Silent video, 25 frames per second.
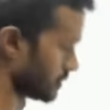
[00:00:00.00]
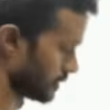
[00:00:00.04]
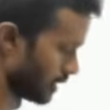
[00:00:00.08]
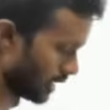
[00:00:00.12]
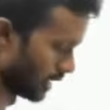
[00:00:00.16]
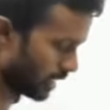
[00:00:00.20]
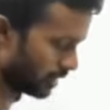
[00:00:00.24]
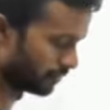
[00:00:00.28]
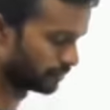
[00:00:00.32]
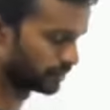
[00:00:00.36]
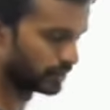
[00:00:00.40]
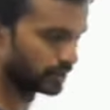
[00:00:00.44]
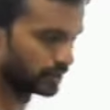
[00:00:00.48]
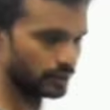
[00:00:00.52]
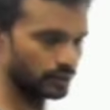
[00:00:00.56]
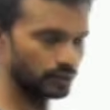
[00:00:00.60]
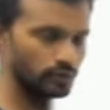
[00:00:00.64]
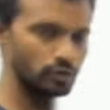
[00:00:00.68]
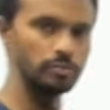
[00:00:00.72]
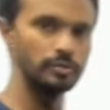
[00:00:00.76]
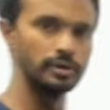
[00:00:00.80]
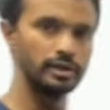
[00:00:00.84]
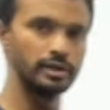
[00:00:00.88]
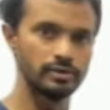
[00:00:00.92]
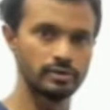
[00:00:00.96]
After
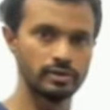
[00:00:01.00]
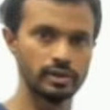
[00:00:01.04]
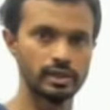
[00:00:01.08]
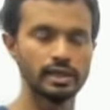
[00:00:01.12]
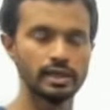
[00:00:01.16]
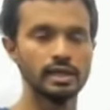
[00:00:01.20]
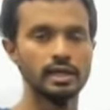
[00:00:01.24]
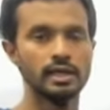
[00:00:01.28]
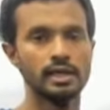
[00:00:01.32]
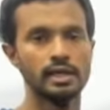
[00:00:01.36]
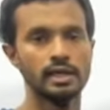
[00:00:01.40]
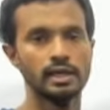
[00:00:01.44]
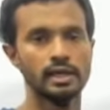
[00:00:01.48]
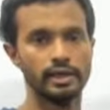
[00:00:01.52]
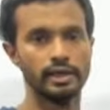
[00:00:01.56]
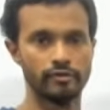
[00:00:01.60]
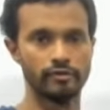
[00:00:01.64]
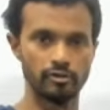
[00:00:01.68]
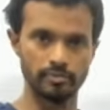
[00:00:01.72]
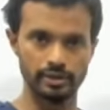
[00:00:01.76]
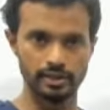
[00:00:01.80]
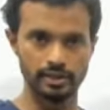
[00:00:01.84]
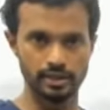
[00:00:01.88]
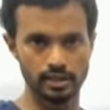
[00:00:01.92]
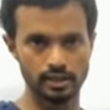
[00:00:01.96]
trigonometry, it
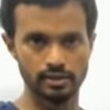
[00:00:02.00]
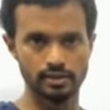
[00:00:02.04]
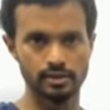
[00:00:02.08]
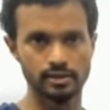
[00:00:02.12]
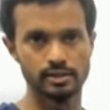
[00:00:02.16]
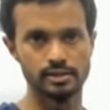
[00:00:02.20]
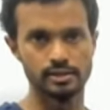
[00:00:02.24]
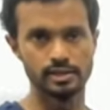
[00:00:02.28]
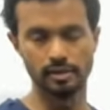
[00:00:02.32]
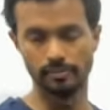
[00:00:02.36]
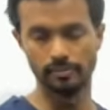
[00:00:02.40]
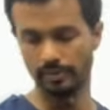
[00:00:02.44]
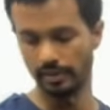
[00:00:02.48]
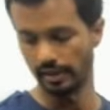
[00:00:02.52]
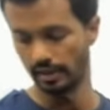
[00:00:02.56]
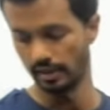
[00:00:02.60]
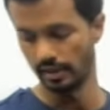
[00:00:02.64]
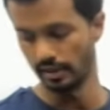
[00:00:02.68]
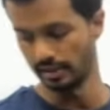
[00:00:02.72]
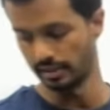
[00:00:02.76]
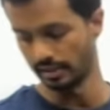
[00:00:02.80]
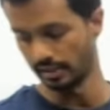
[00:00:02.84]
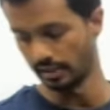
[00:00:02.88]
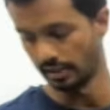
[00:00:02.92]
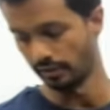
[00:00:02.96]
will be a separate
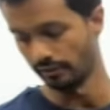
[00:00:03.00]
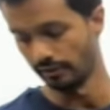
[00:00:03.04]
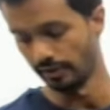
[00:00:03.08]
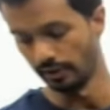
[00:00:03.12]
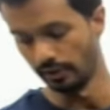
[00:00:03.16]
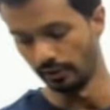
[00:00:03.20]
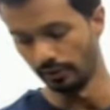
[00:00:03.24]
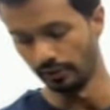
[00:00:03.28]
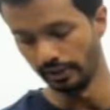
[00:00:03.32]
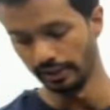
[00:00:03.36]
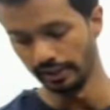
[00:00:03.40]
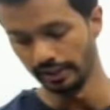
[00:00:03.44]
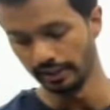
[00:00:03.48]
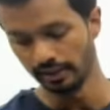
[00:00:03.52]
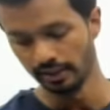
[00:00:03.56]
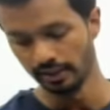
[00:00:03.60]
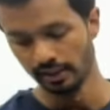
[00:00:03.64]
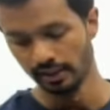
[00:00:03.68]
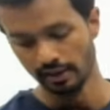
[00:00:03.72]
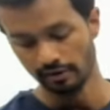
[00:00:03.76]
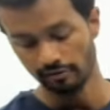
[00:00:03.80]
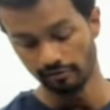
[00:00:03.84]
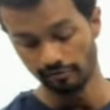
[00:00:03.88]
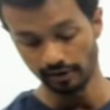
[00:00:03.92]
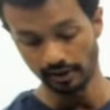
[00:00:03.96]
lesson that we are doing,
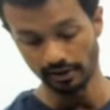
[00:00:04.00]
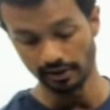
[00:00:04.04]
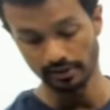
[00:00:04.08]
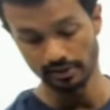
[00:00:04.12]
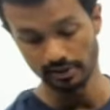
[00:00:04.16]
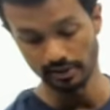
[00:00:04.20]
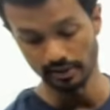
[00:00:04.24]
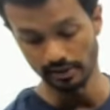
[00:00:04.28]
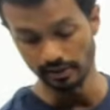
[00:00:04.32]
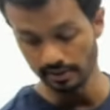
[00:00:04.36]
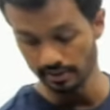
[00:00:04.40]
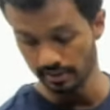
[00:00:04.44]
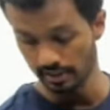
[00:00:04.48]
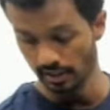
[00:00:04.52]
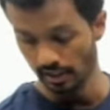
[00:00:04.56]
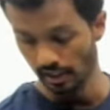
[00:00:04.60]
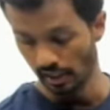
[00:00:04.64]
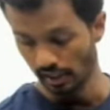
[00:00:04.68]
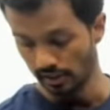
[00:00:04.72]
functions.